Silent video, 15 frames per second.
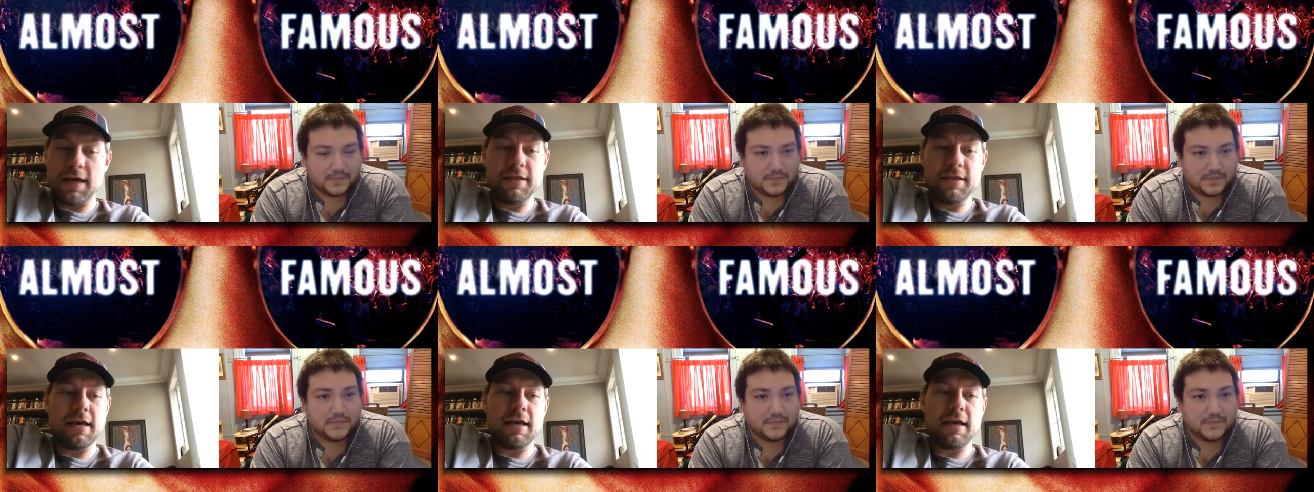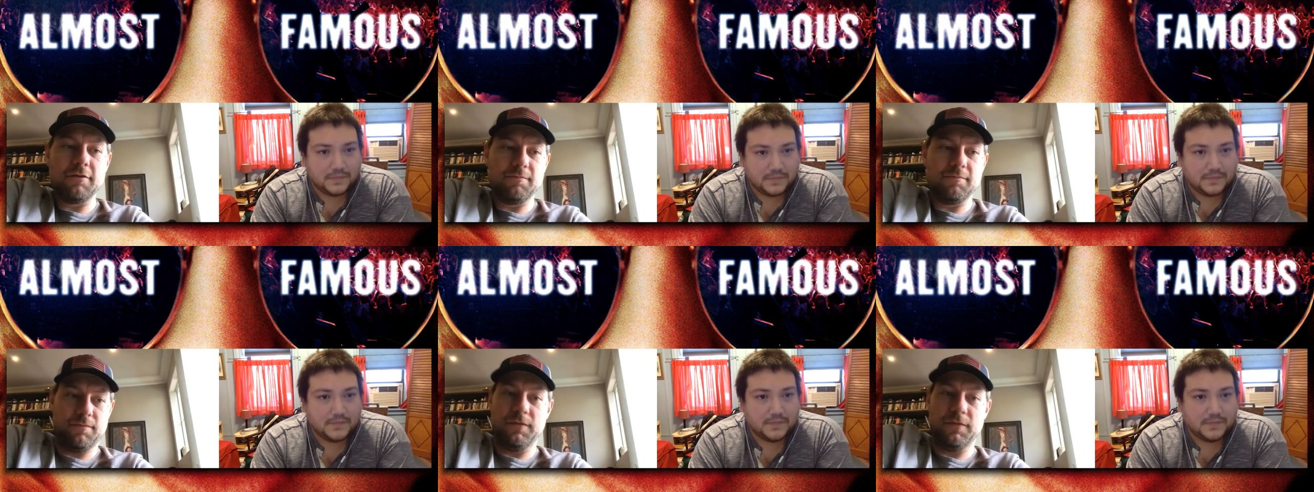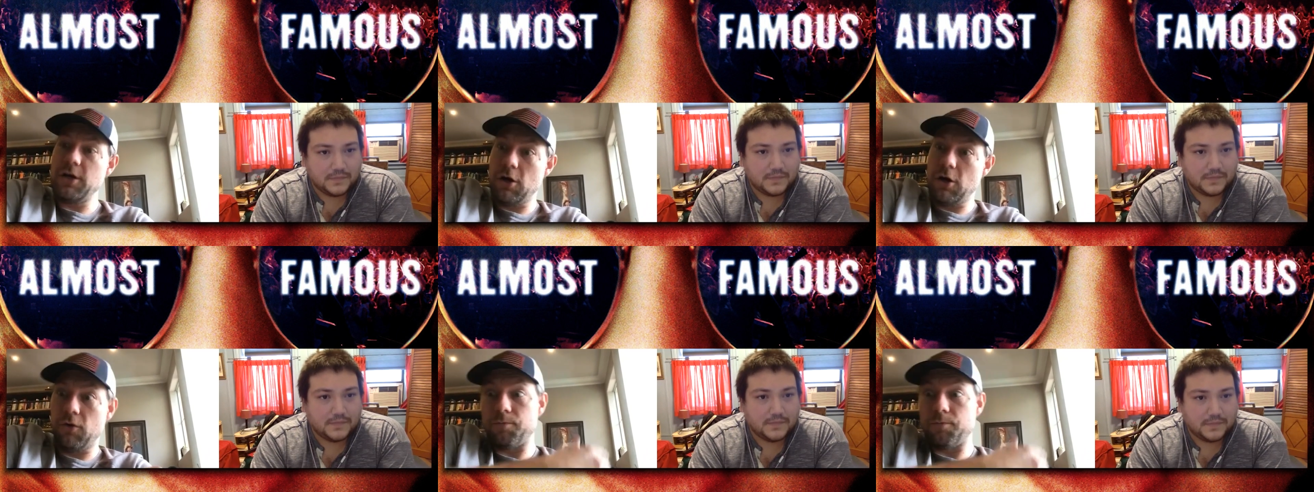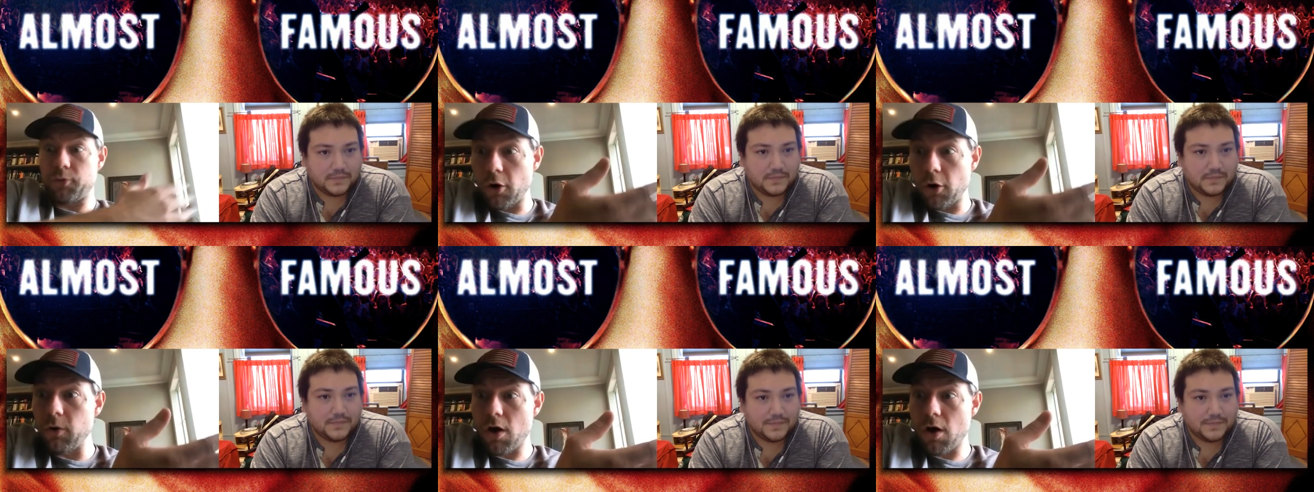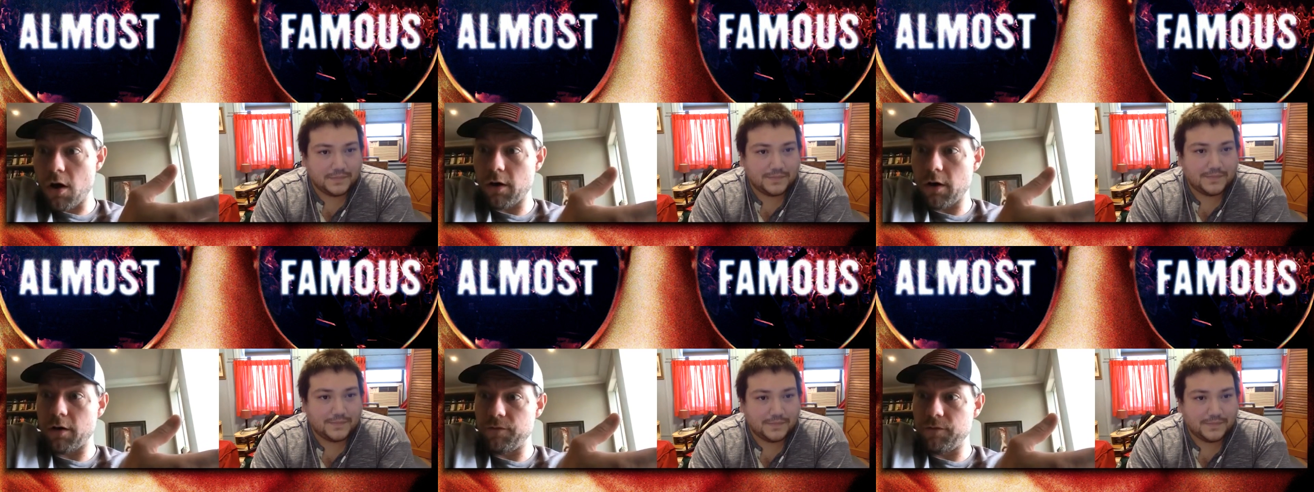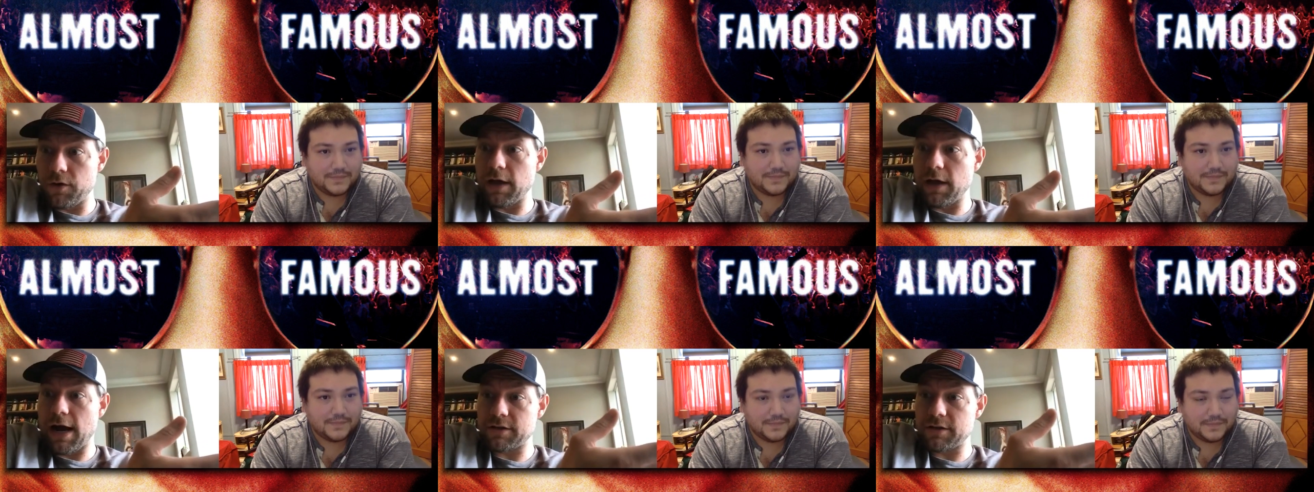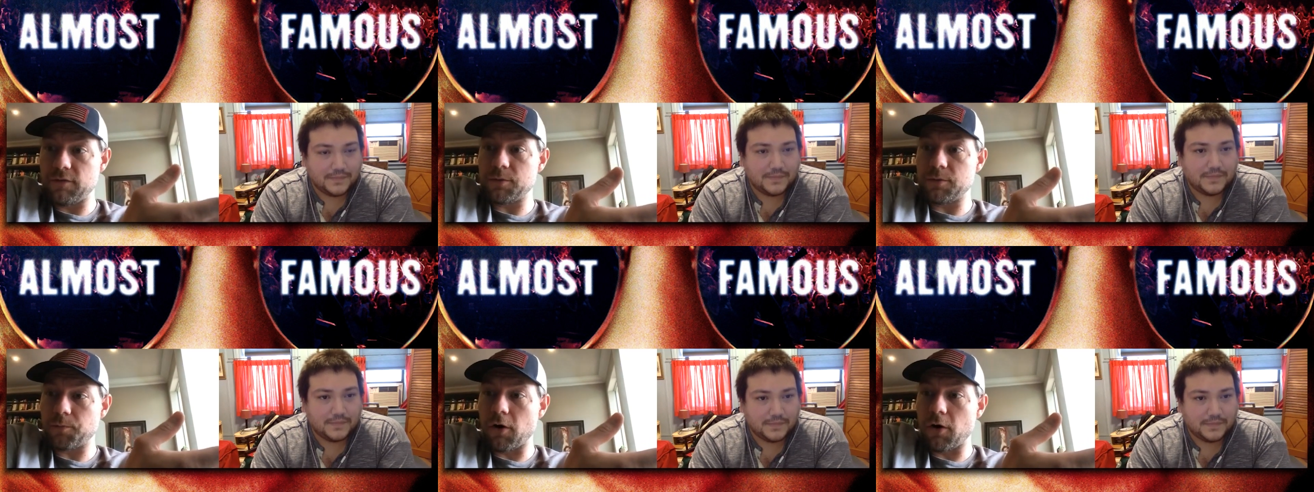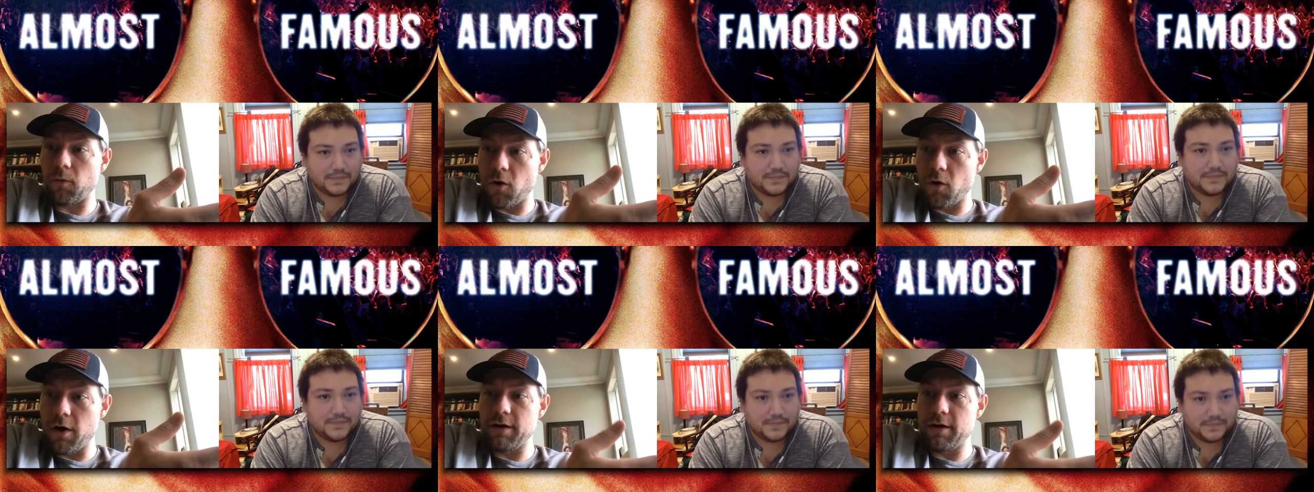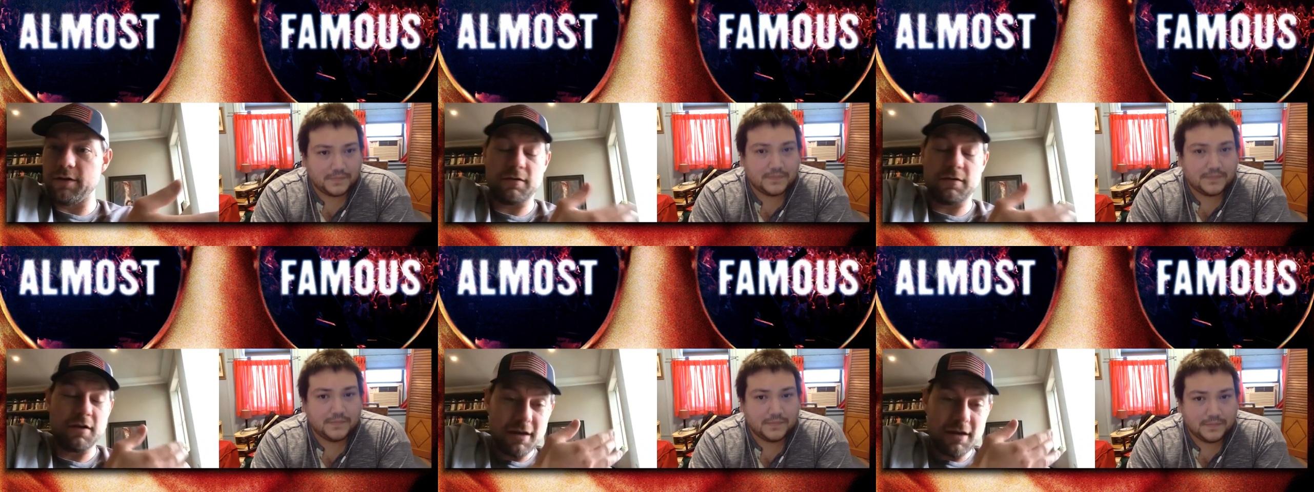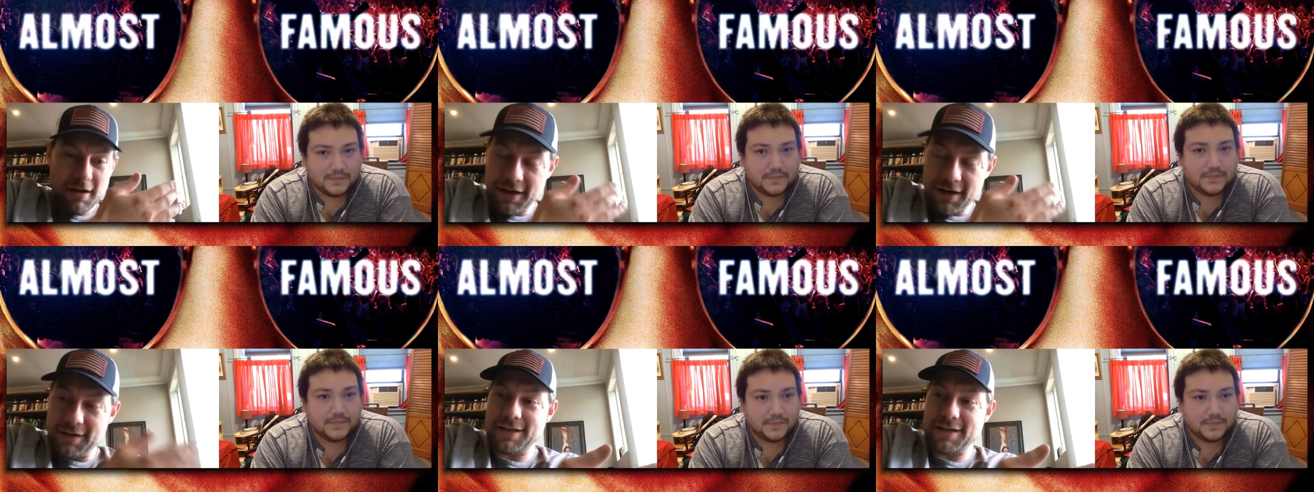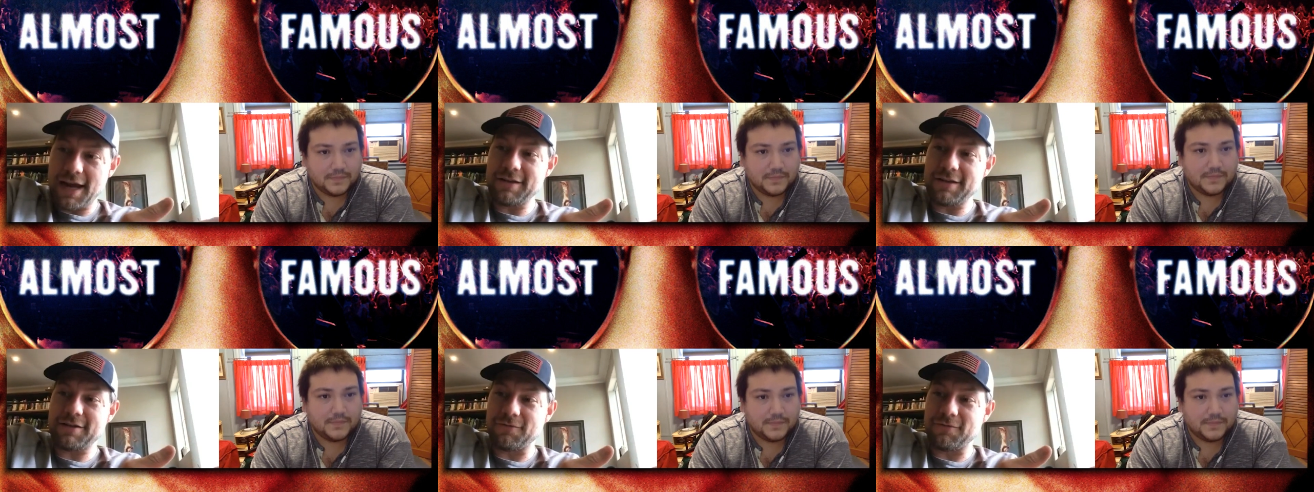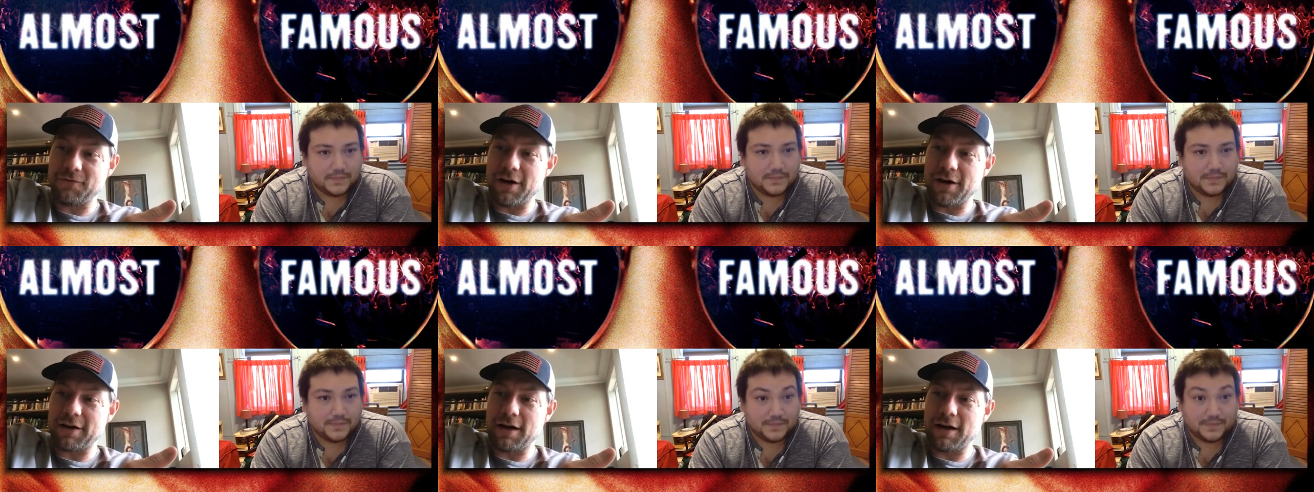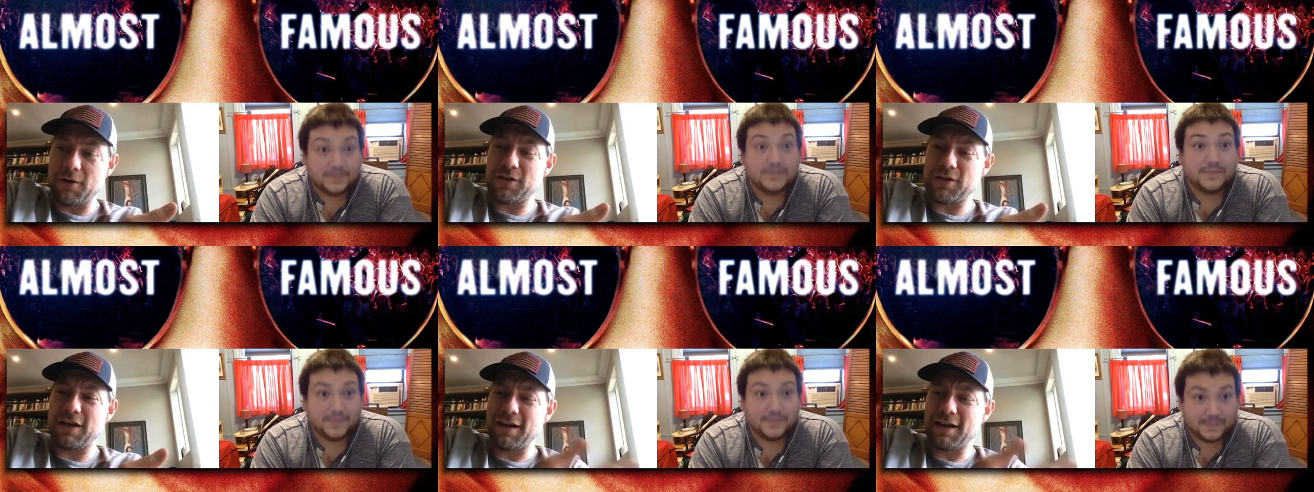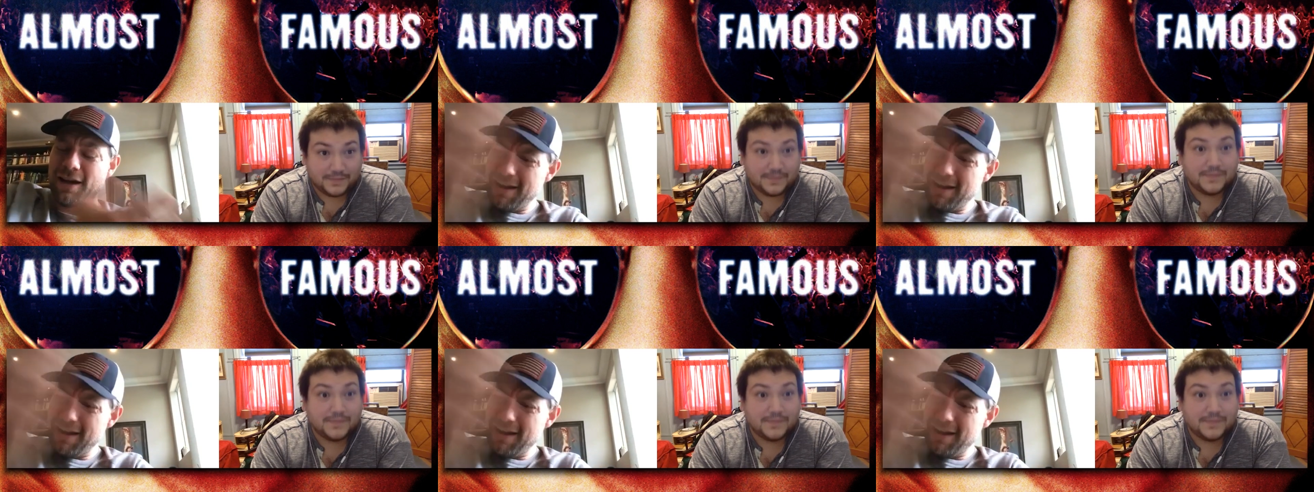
Speaker 1: And then, the prologue of The Last of Us Part 1 is intense as fuck, and I was like,